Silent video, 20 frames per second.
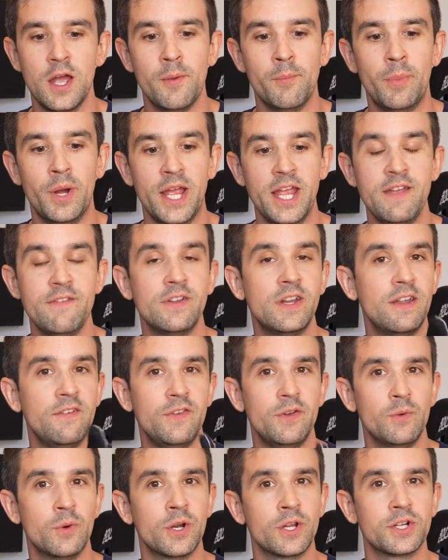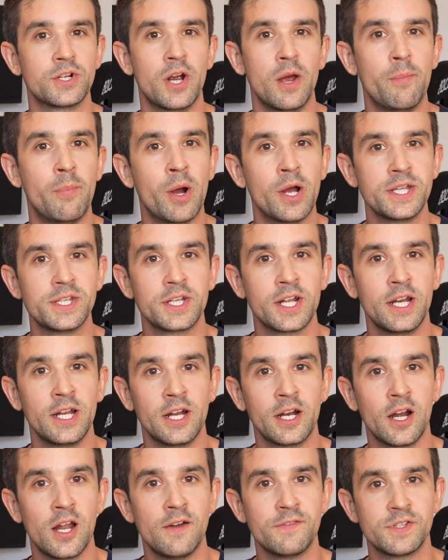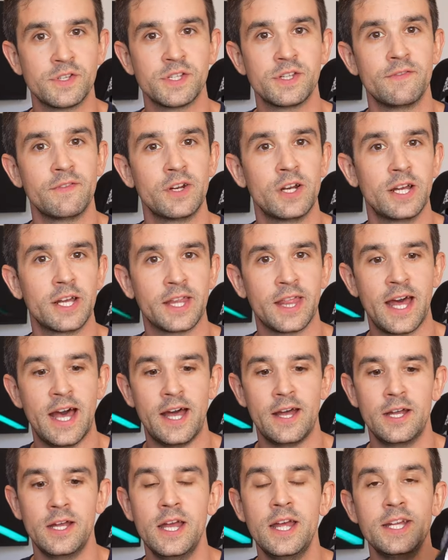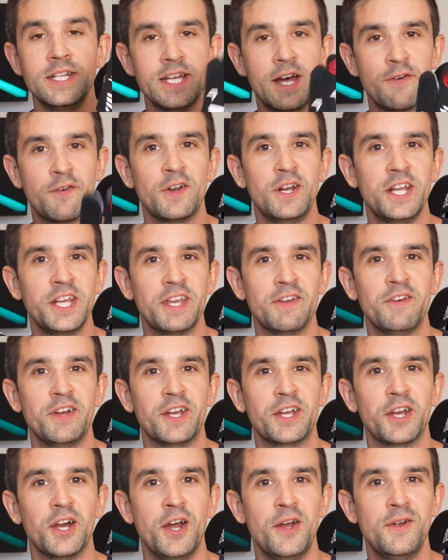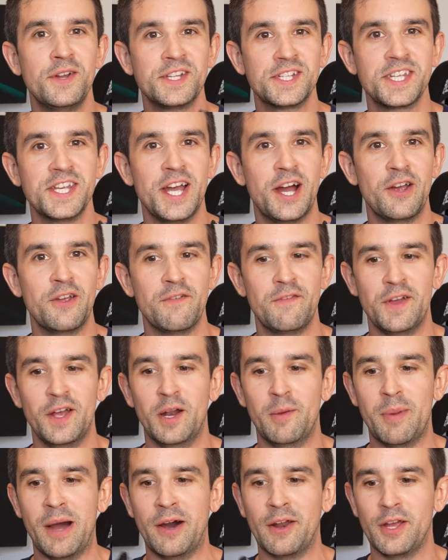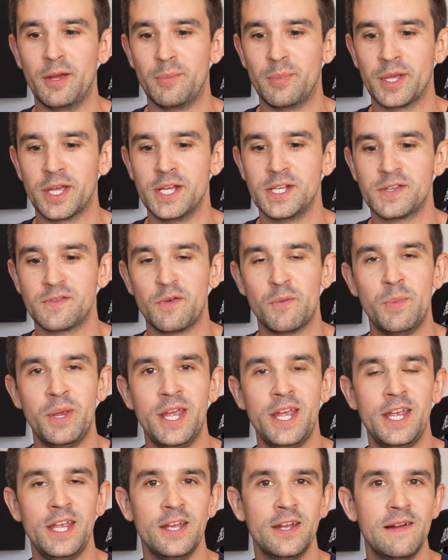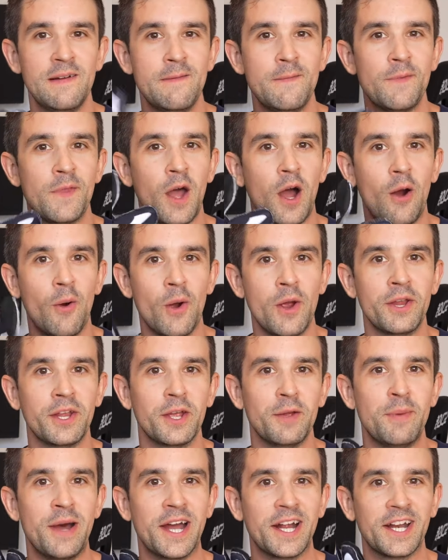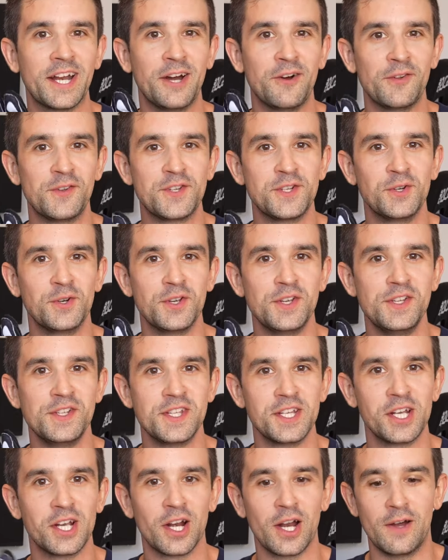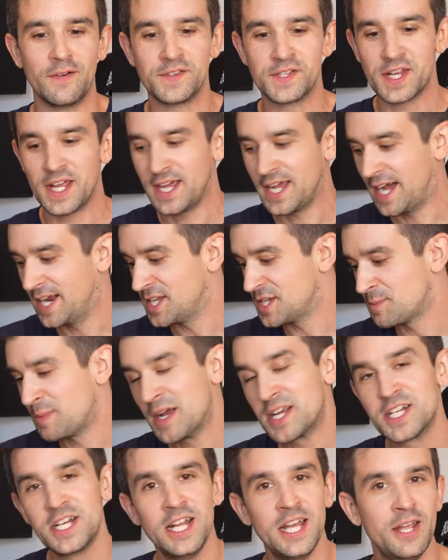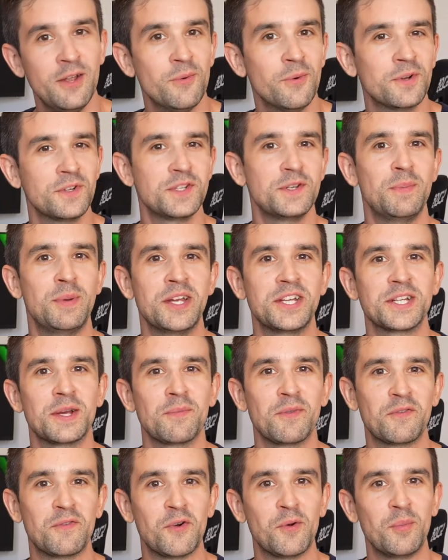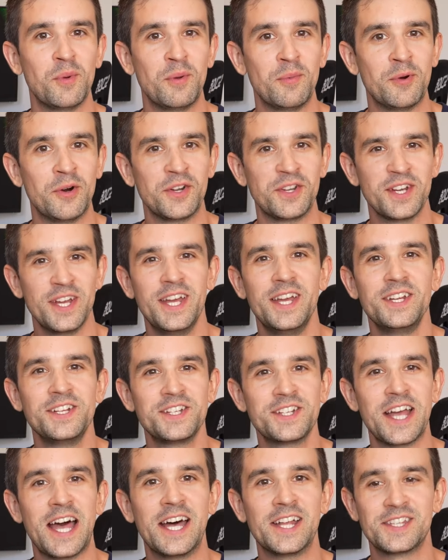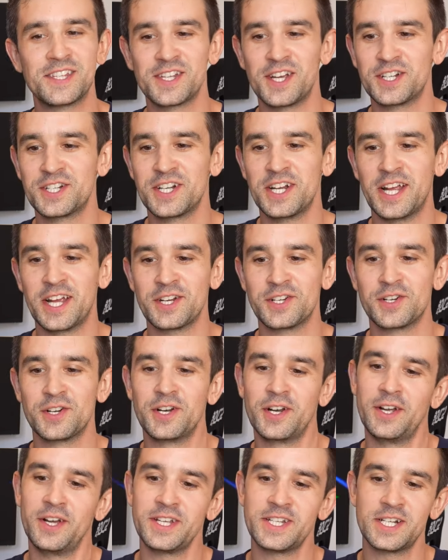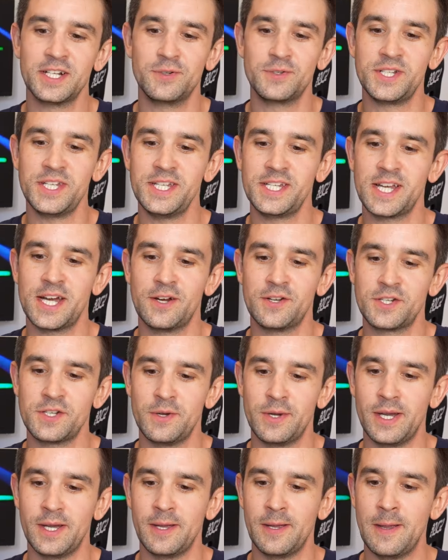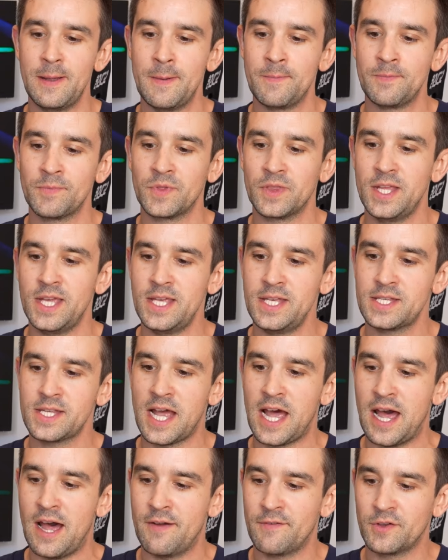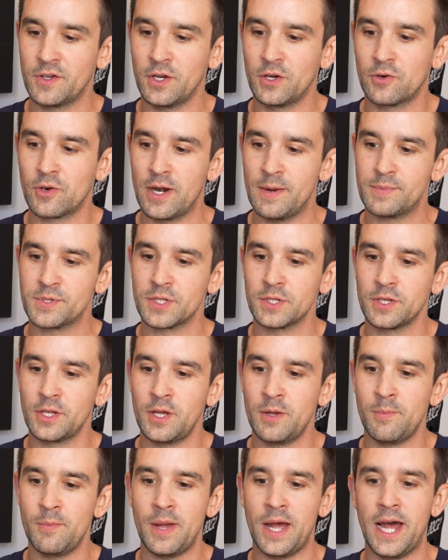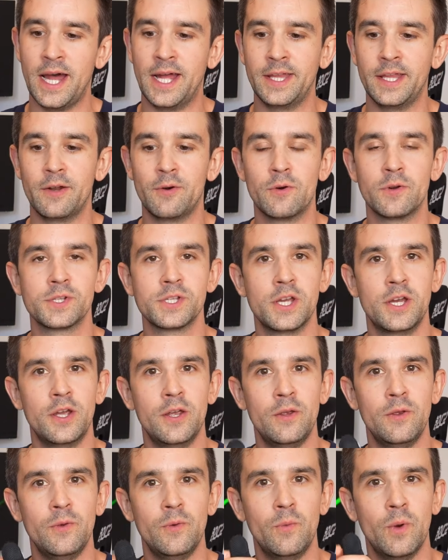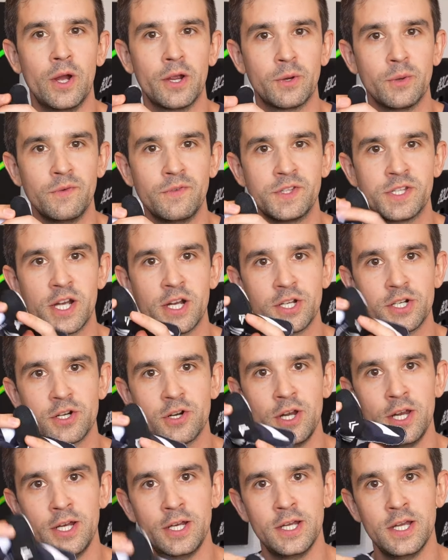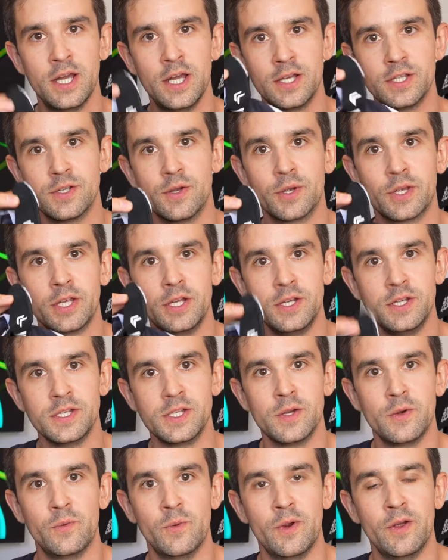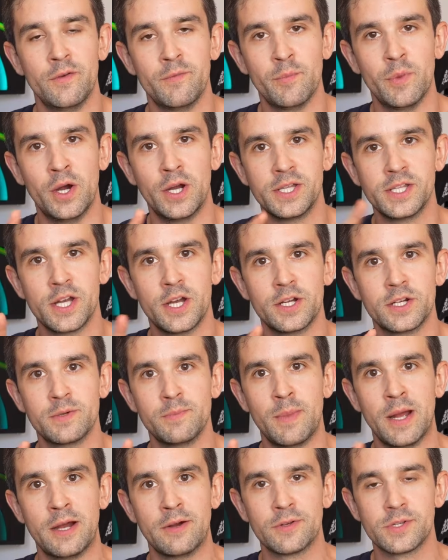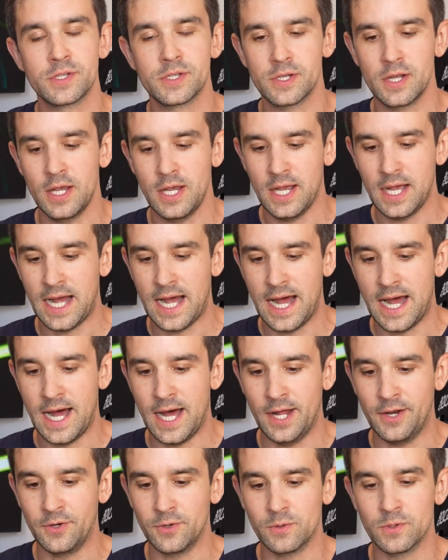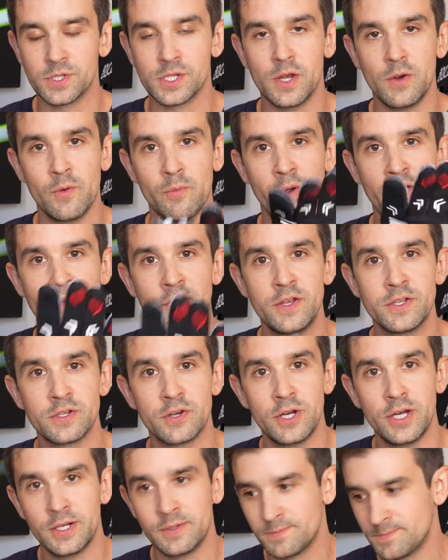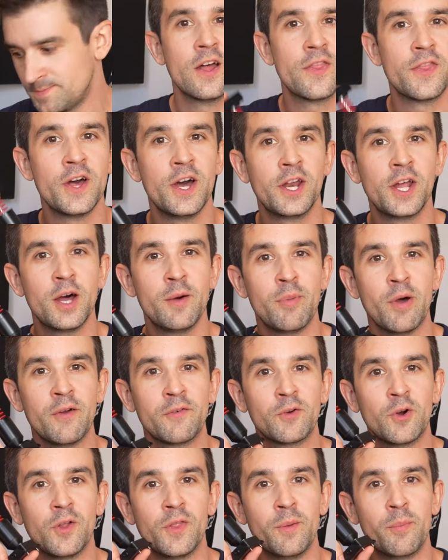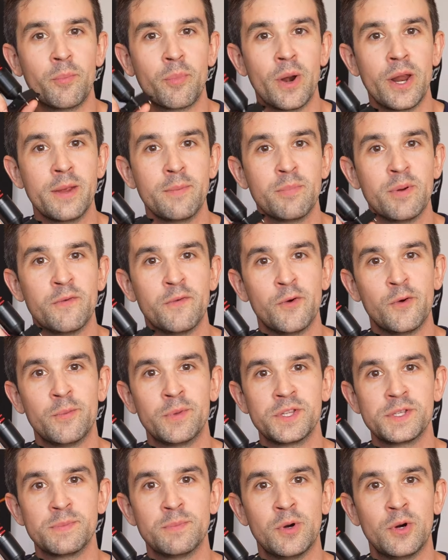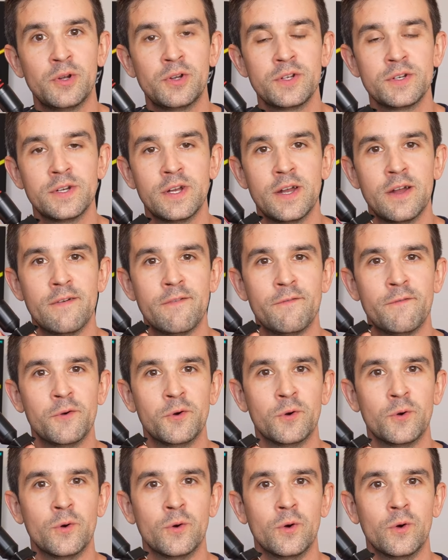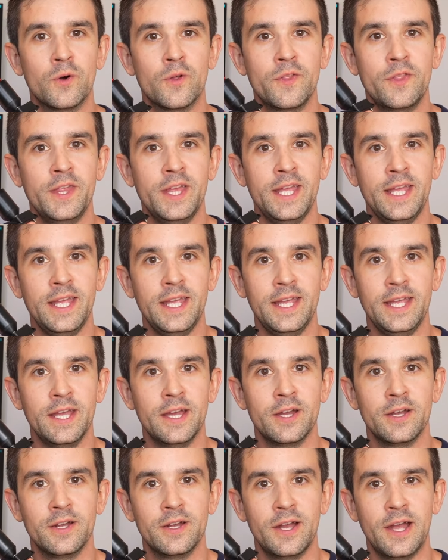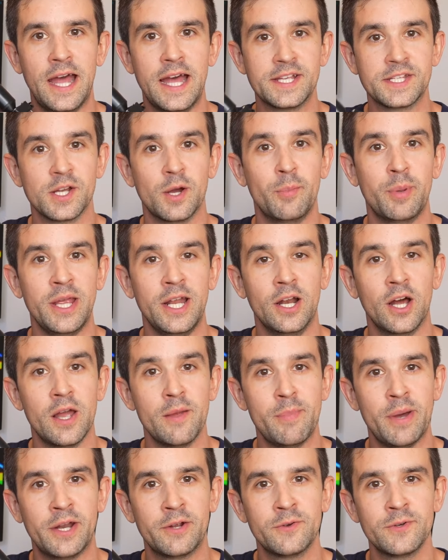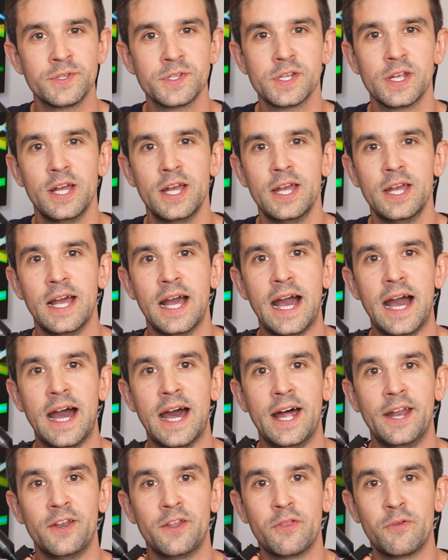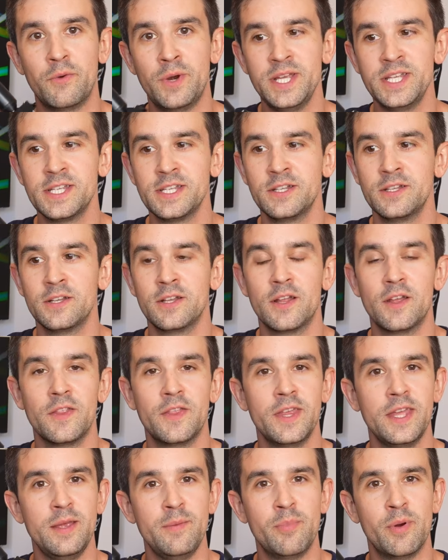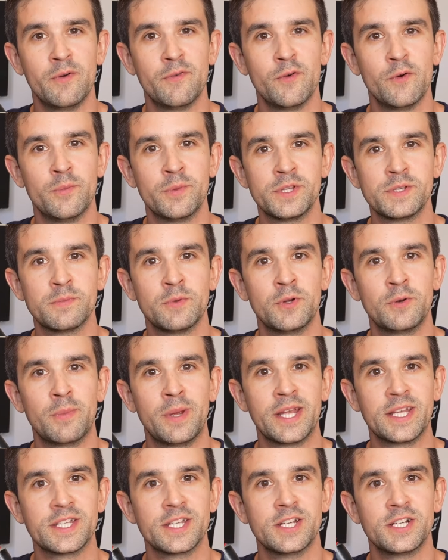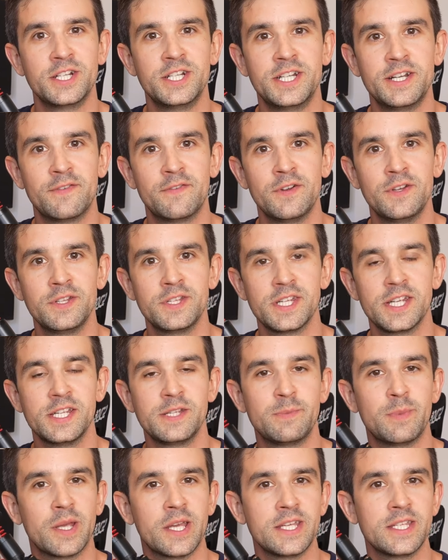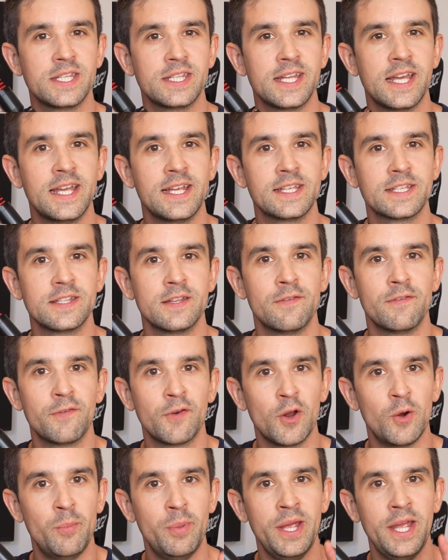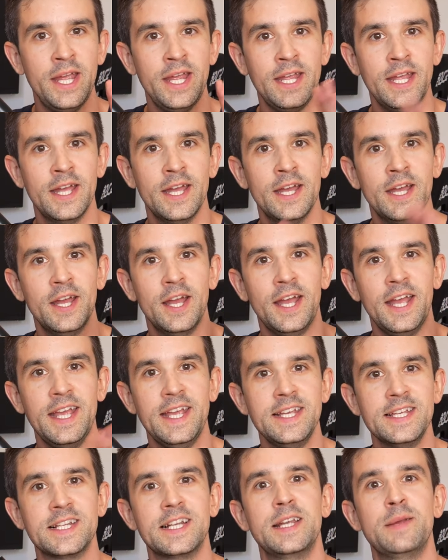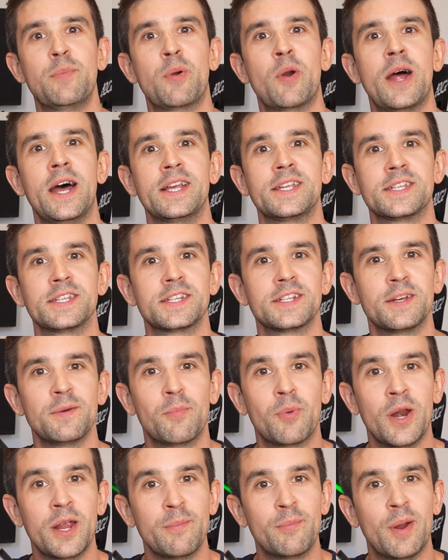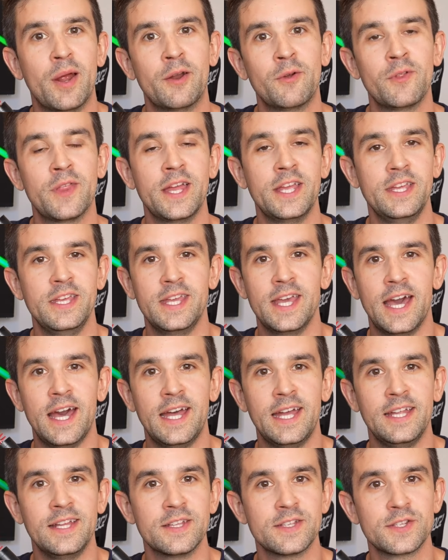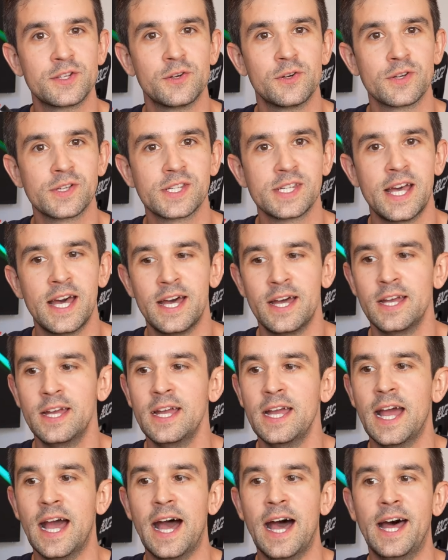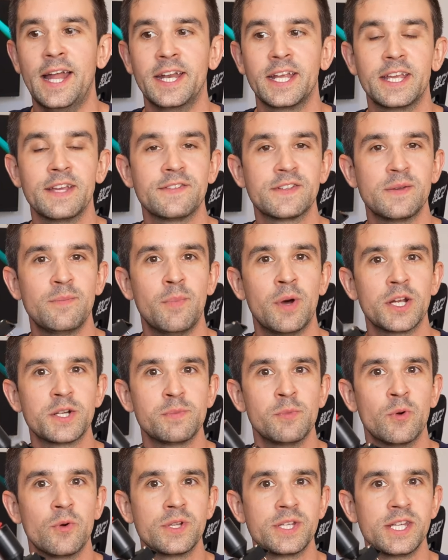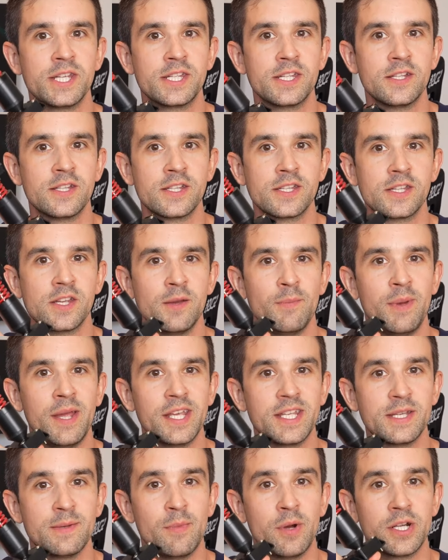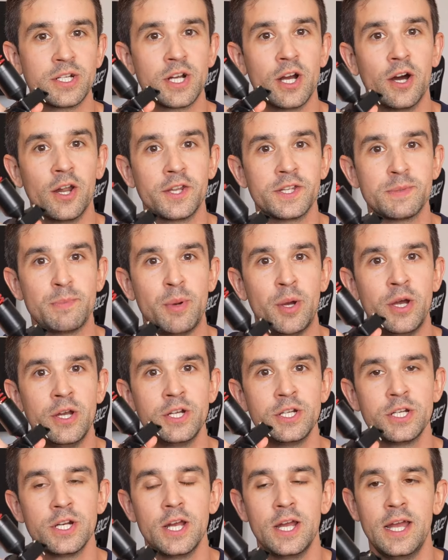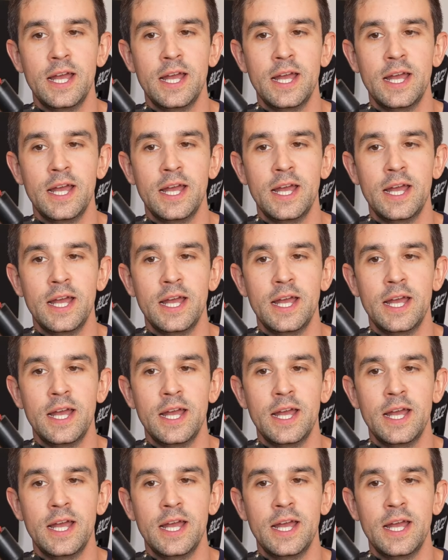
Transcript: But even if you want to try bicycling gloves or something like that, definitely give it a go and see how you feel about it, because for me, I won't go back now to not using gloves. And especially once you picked up the Formula Mod, just adds such an extra nice little detail to it. These have good grips on them, and they also work with your touchscreen, so I can use it with my touch mouse and also with my phone screen. Third up, I've got the brake performance mod for the SRP Lite pedals. And the reason the performance mod makes such a difference is because it takes the floppy, easily pressed brake pedal that you get in the stock set, and it gives it much more resistance, so it makes it much harder to push.